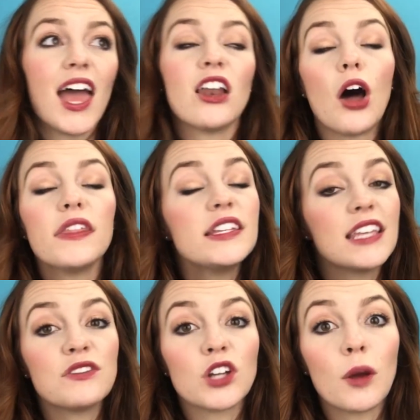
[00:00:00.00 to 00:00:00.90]
And all these
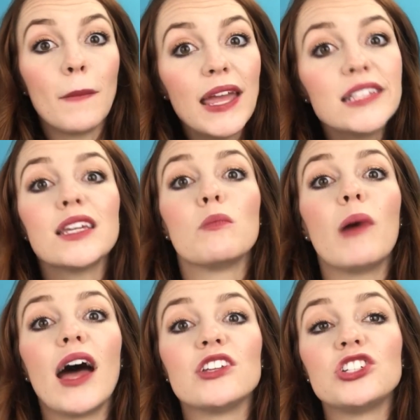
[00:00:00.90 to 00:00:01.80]
gifts are amazing,
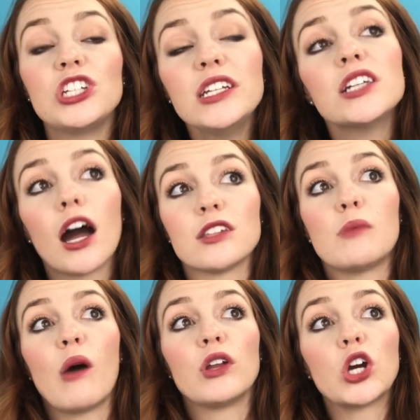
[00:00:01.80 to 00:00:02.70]
but she talks
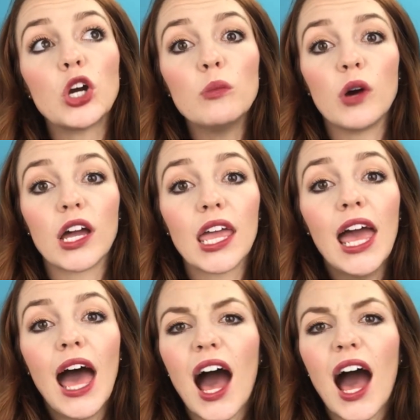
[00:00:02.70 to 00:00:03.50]
about in her book